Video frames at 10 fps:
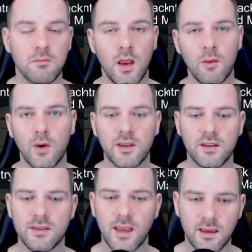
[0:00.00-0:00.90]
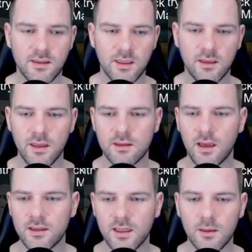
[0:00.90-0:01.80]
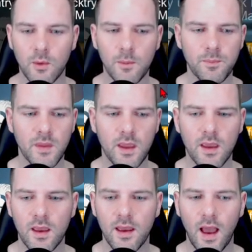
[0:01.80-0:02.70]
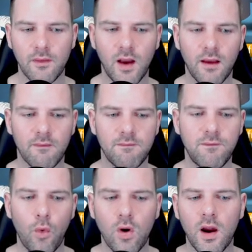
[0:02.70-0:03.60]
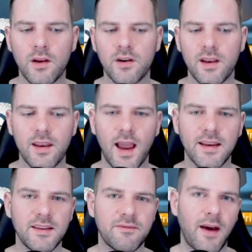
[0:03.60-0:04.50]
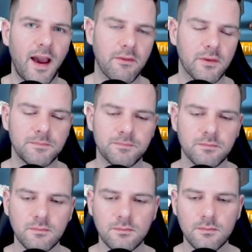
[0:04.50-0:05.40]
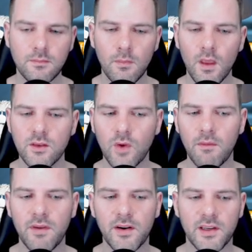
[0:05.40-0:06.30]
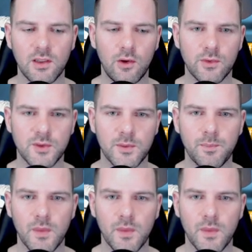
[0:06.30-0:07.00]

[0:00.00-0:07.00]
Oh, went to the second skill. That's not terrible. I've got 495. So I'm very close.